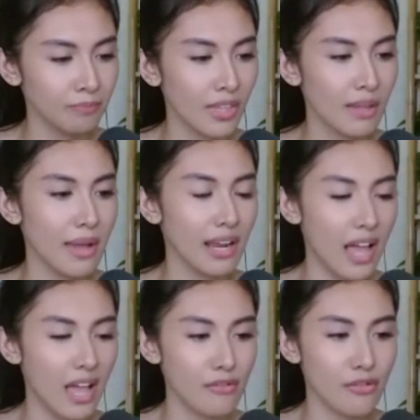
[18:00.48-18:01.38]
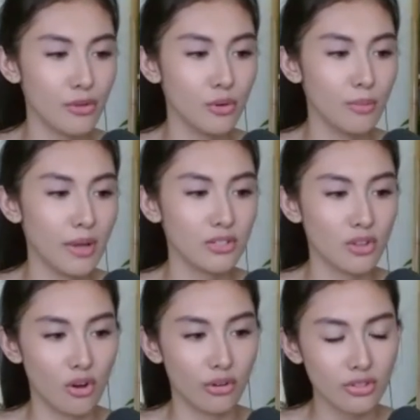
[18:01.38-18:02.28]
my life through my
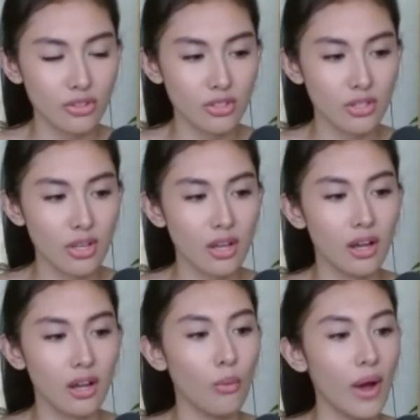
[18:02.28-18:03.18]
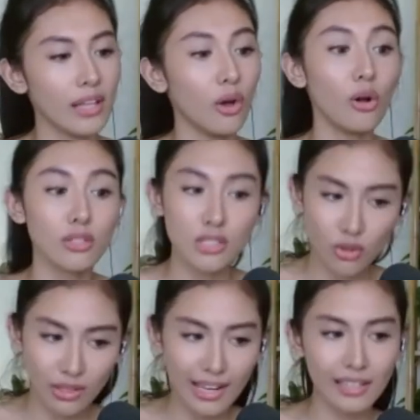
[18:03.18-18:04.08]
songs, while
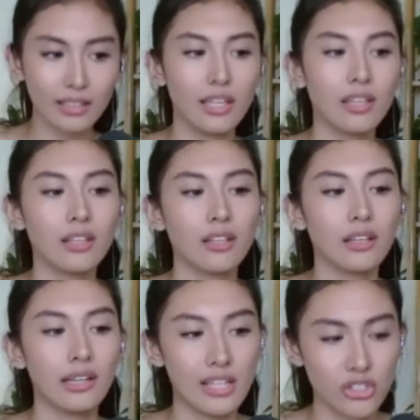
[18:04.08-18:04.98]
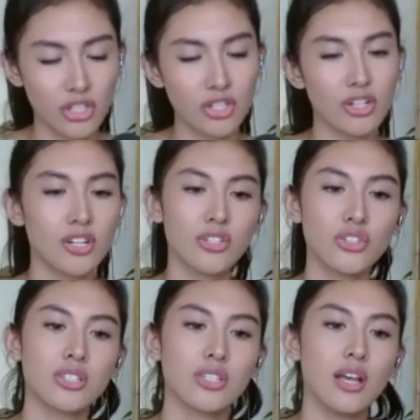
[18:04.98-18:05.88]
also letting
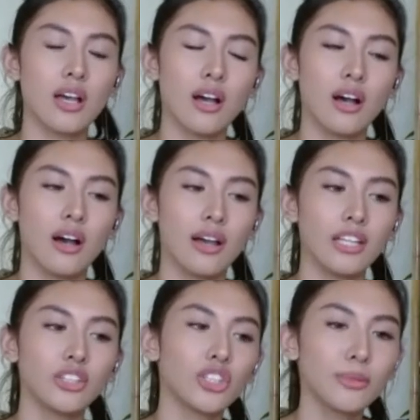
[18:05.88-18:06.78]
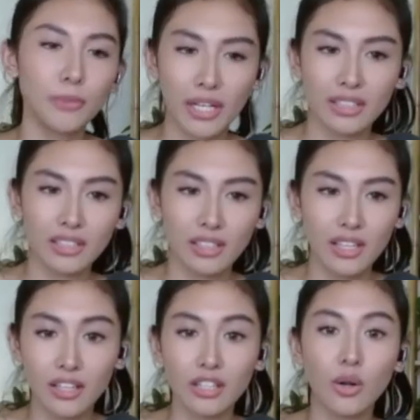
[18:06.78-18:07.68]
listeners interpret it
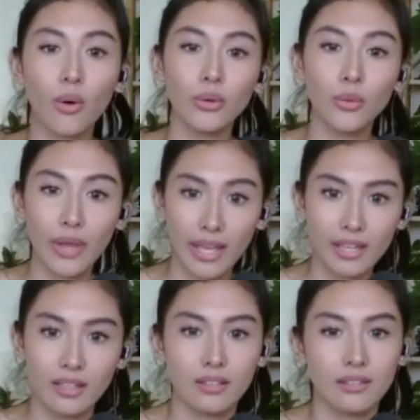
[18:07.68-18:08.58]
in their own way.